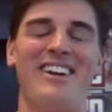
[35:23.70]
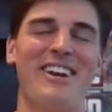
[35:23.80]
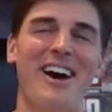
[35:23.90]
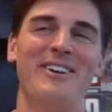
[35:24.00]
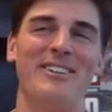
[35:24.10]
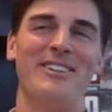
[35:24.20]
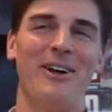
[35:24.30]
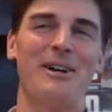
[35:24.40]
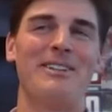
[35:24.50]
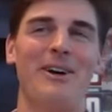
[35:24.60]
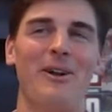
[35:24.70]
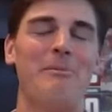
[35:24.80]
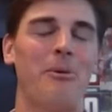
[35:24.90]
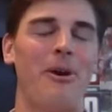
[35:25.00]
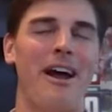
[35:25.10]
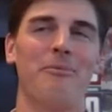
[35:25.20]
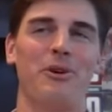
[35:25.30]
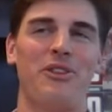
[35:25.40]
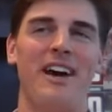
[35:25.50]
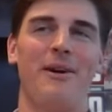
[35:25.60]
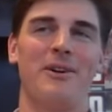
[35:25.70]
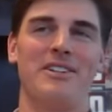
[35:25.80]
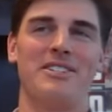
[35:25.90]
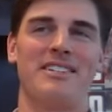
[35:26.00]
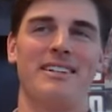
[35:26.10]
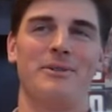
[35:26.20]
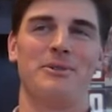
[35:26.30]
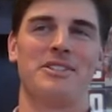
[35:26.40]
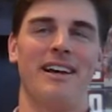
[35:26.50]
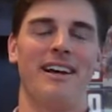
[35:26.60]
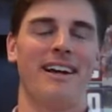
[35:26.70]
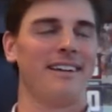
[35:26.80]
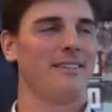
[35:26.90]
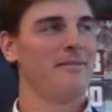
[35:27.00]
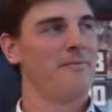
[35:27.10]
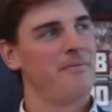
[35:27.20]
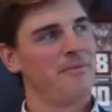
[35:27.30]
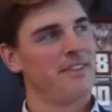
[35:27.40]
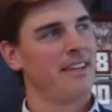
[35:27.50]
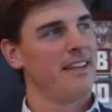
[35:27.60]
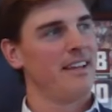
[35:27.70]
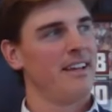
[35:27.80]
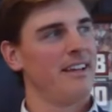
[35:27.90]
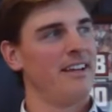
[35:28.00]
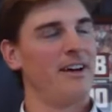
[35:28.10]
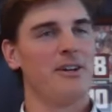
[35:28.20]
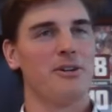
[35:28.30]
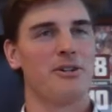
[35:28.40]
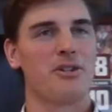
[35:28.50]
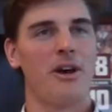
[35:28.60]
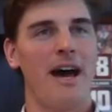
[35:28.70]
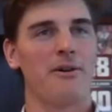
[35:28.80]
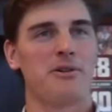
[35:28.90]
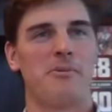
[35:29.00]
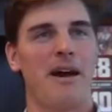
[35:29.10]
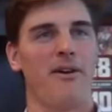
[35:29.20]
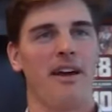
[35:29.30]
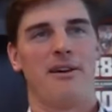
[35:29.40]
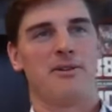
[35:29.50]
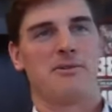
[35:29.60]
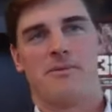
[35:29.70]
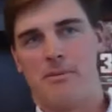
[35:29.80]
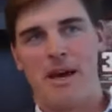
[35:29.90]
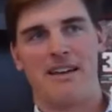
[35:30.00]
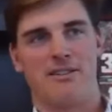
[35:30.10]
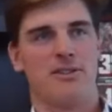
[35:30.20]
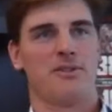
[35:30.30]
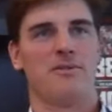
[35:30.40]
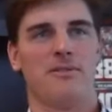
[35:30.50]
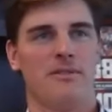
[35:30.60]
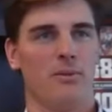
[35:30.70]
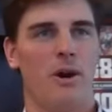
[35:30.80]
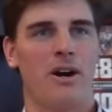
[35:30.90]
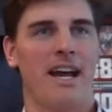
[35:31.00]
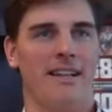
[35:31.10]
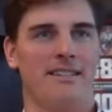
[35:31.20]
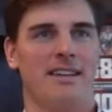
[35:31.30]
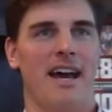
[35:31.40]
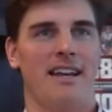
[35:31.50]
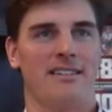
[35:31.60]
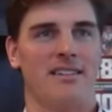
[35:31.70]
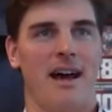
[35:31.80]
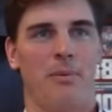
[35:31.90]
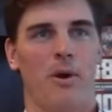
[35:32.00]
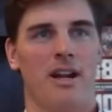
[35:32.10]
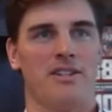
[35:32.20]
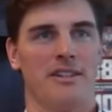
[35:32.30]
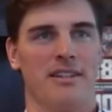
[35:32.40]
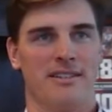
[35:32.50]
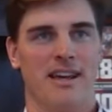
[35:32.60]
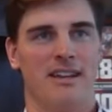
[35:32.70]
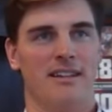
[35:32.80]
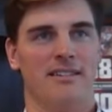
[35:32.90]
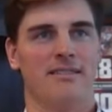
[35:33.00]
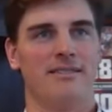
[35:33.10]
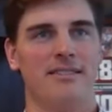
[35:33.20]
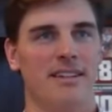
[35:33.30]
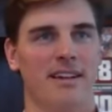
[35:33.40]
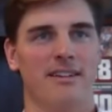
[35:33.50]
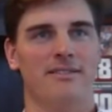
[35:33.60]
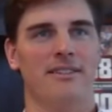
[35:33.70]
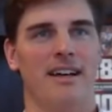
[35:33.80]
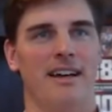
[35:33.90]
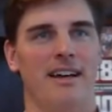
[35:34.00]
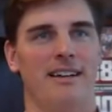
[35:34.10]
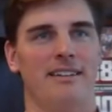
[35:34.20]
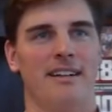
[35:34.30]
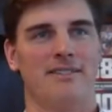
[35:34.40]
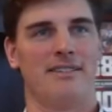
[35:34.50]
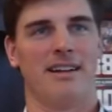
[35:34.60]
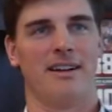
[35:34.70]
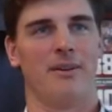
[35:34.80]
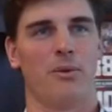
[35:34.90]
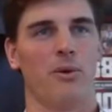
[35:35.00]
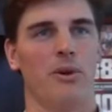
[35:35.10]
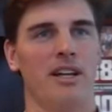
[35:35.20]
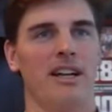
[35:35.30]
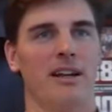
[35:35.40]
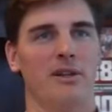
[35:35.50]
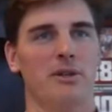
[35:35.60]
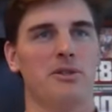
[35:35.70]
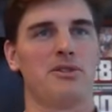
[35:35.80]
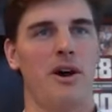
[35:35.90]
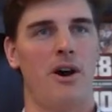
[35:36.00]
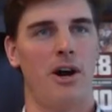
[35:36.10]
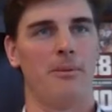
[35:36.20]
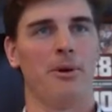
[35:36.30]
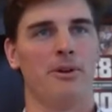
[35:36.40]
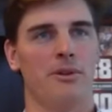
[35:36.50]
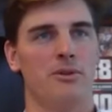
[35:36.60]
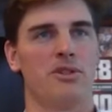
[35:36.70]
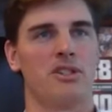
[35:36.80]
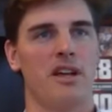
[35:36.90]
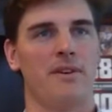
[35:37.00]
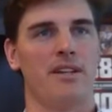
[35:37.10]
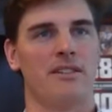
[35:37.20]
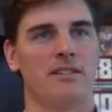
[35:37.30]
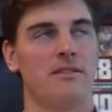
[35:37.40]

know, the only the only problem with that one is that it was like you know, you're so I was about I was about to just walk outside and stop watching because I didn't, you know, I, mm-hmm. I was like, we're really going to lose to Auburn, who's seven and